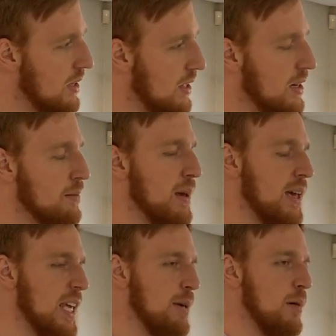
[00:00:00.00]
a young
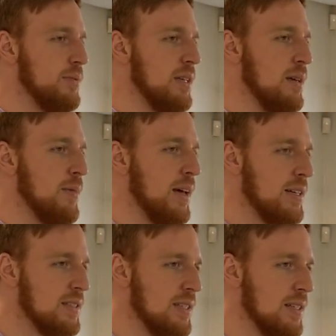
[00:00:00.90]
man came up to him and
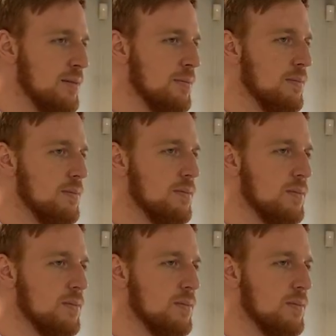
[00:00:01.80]
asked him,